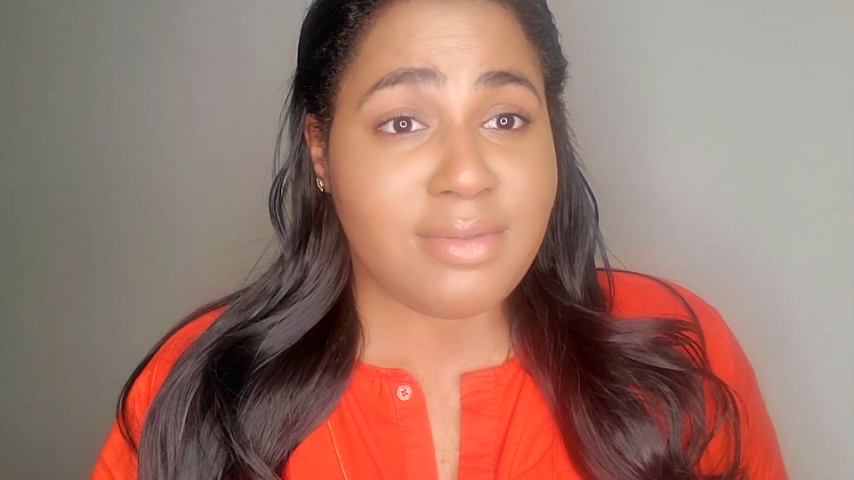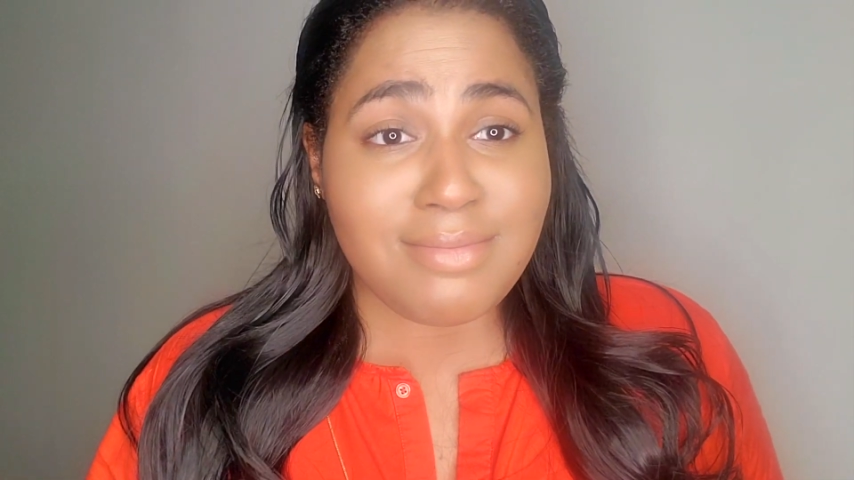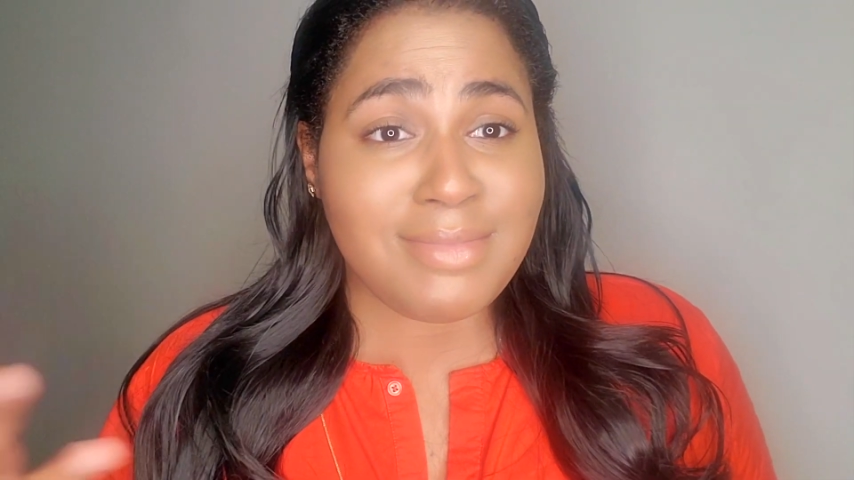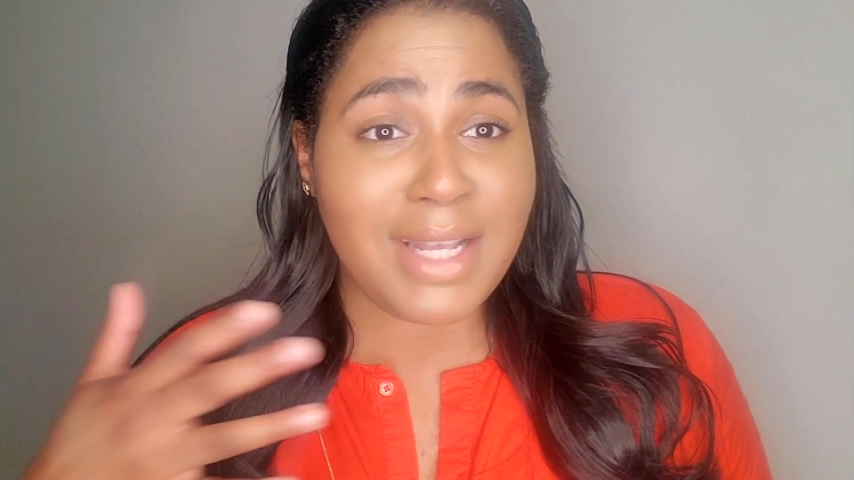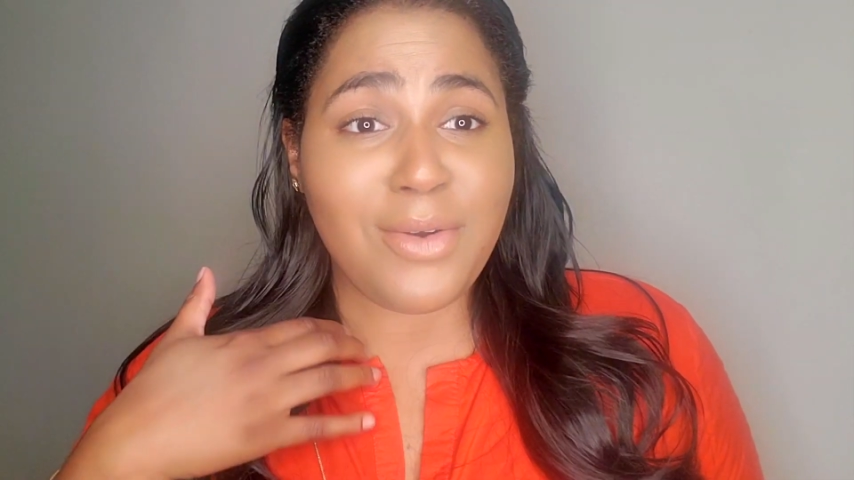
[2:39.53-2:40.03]

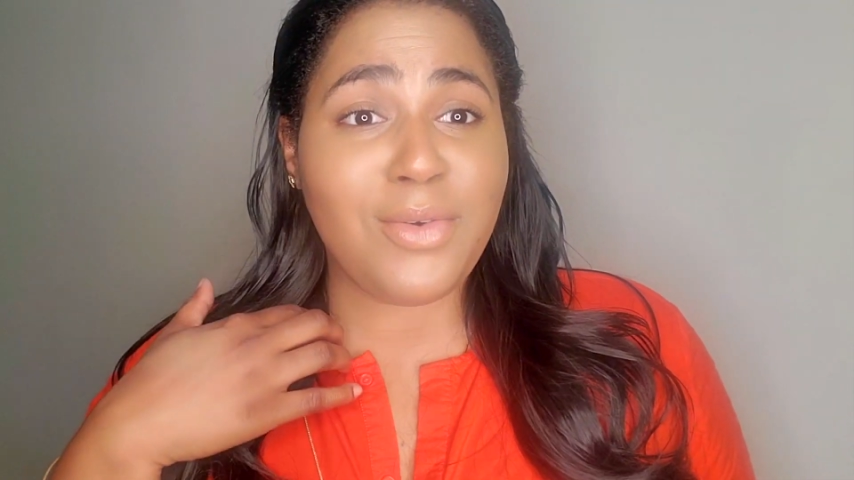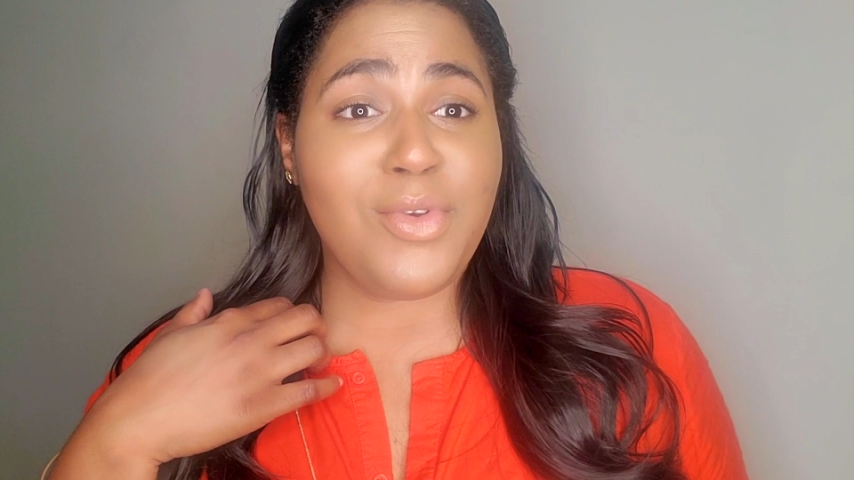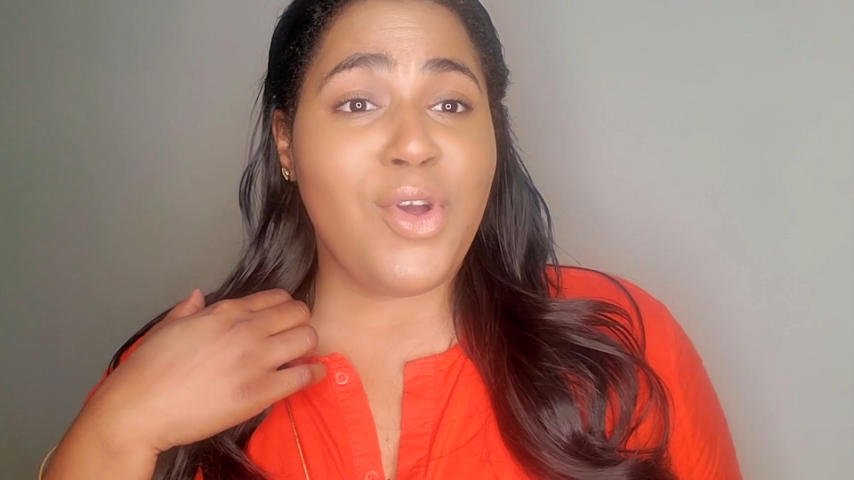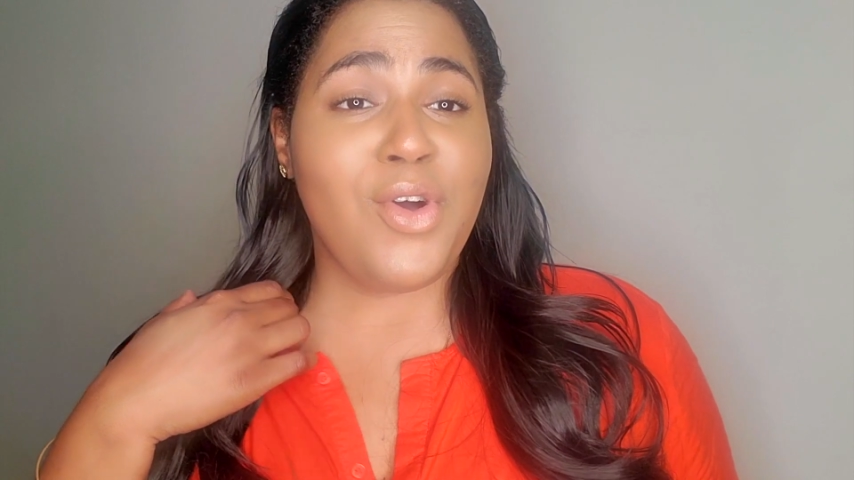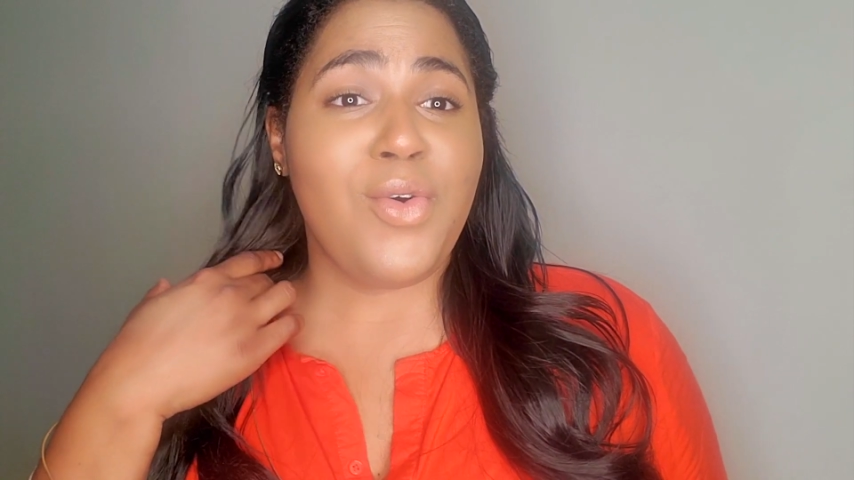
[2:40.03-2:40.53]
They don't
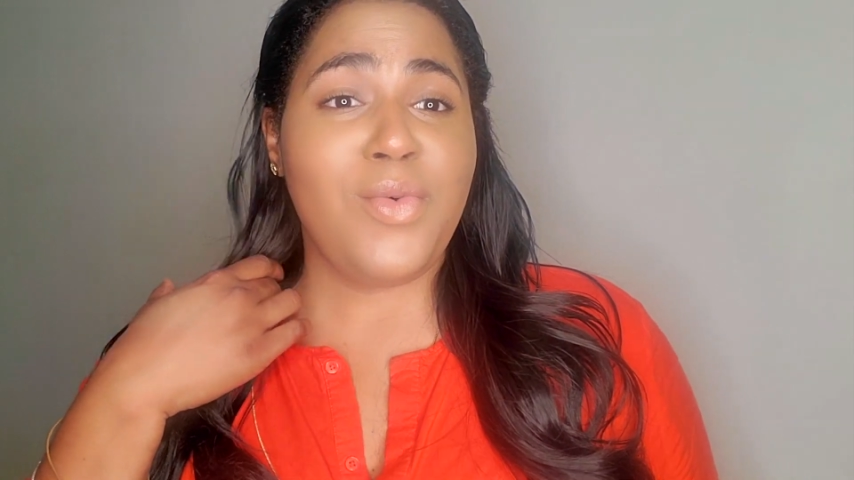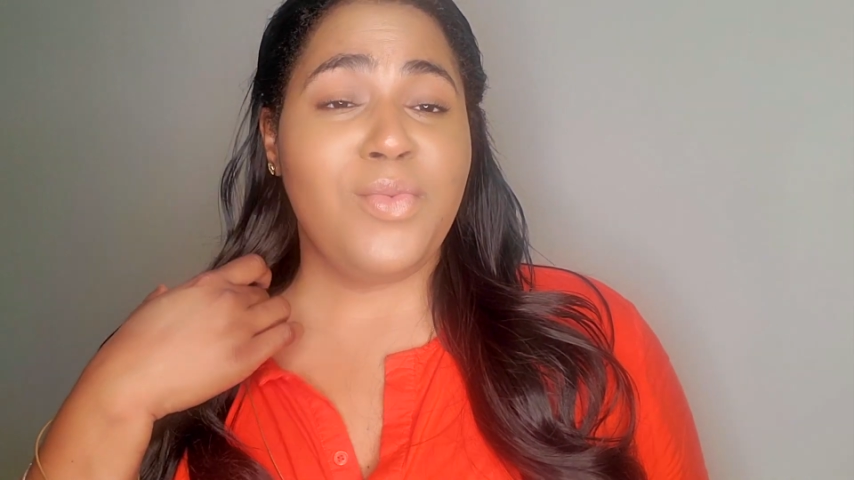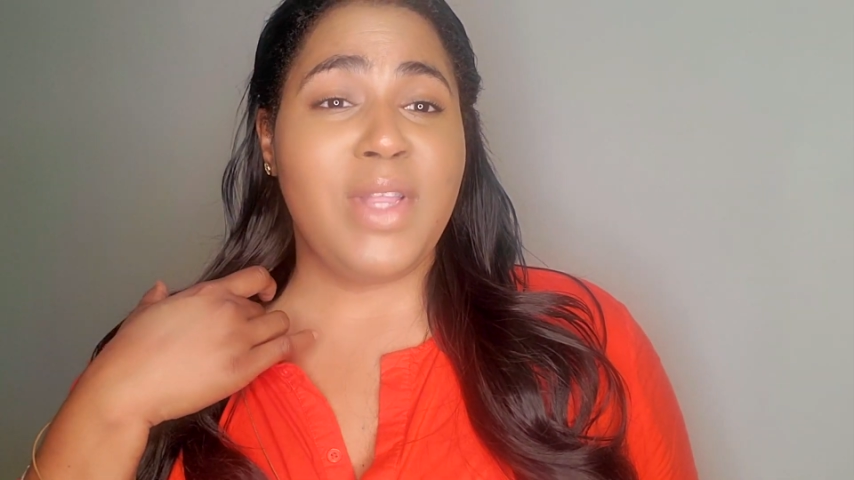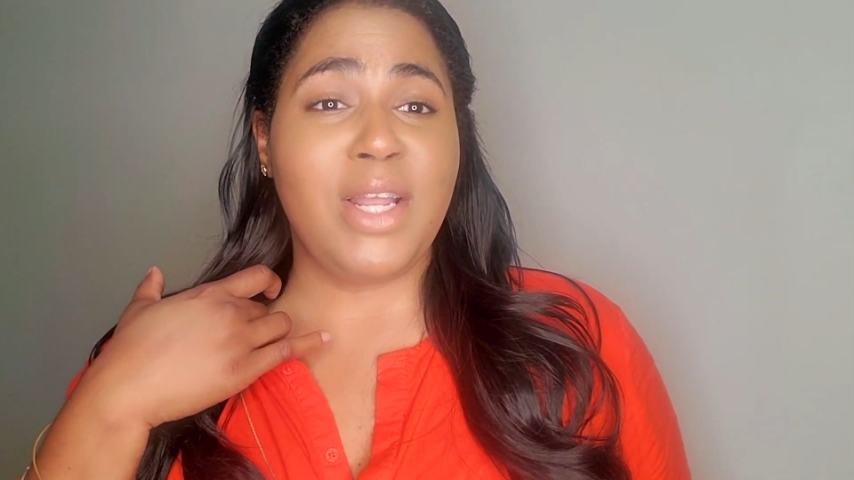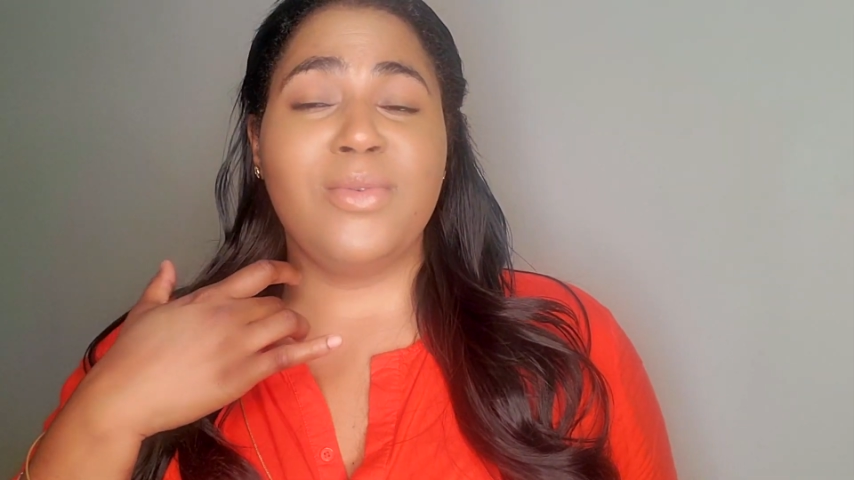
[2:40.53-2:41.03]
know,
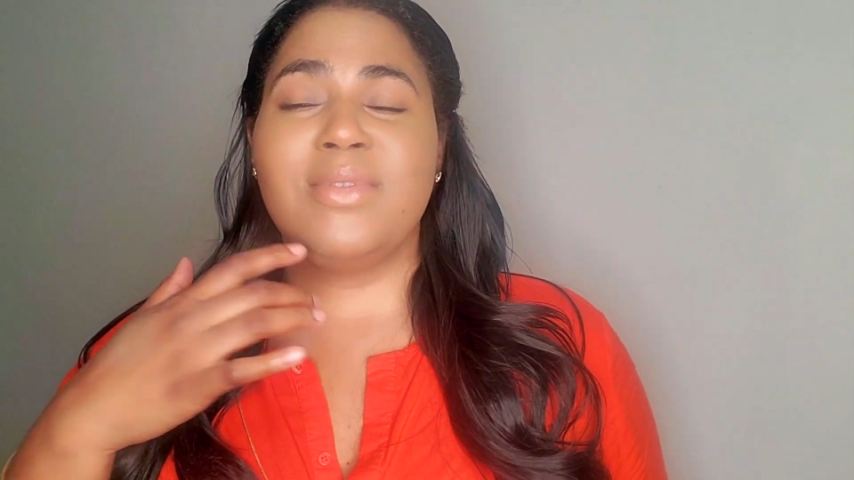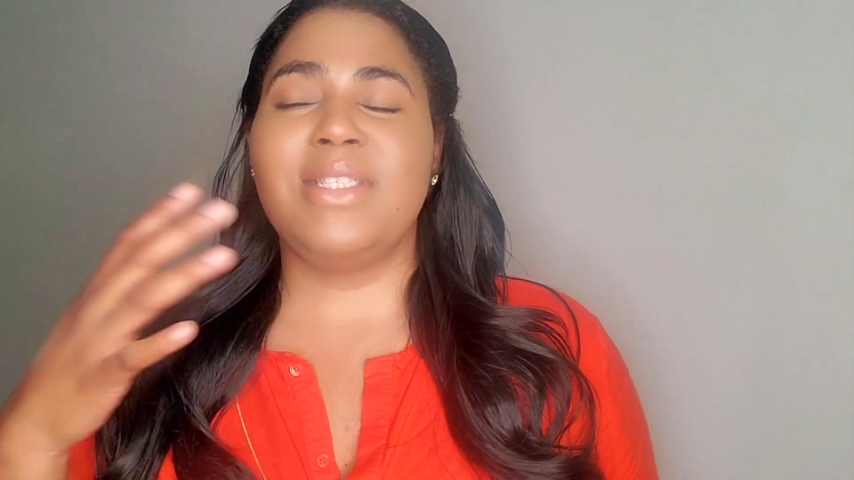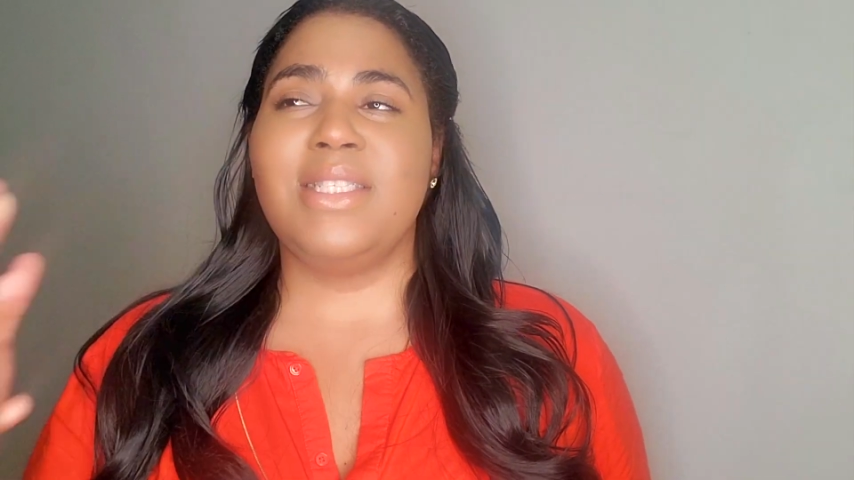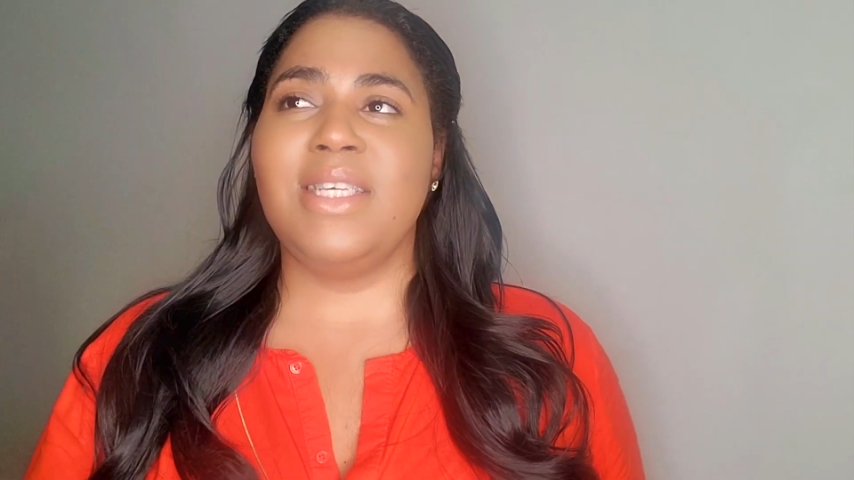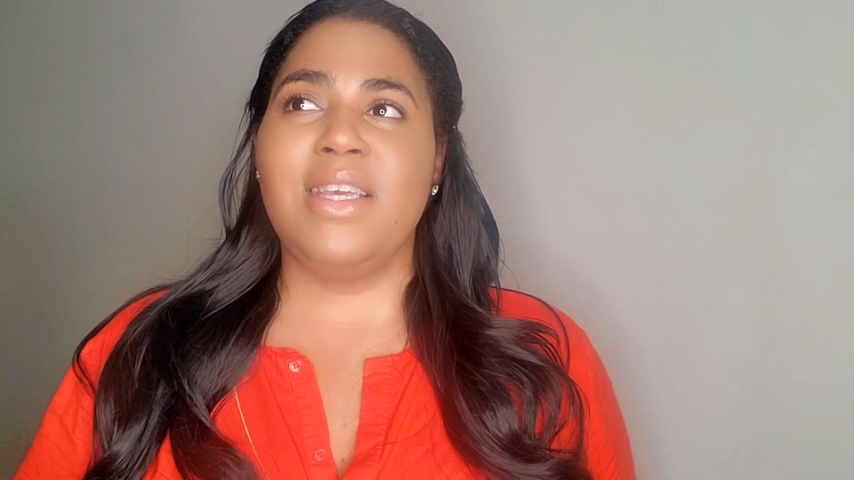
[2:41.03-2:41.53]
they don't
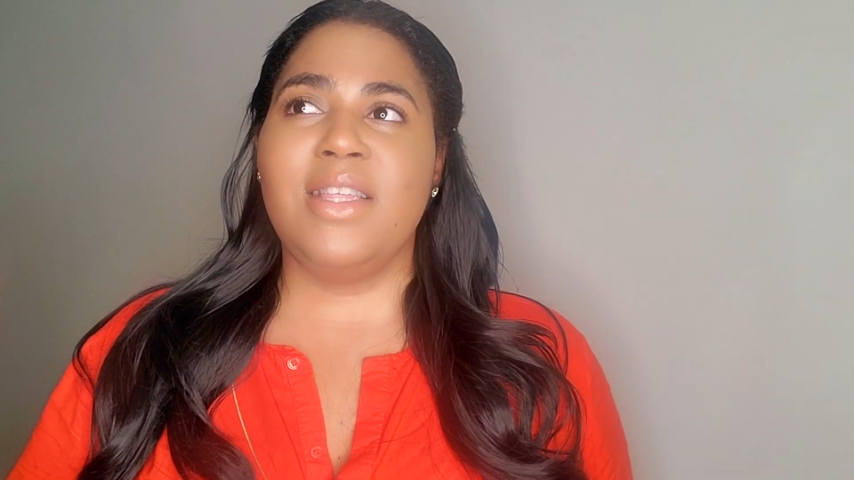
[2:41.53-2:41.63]
see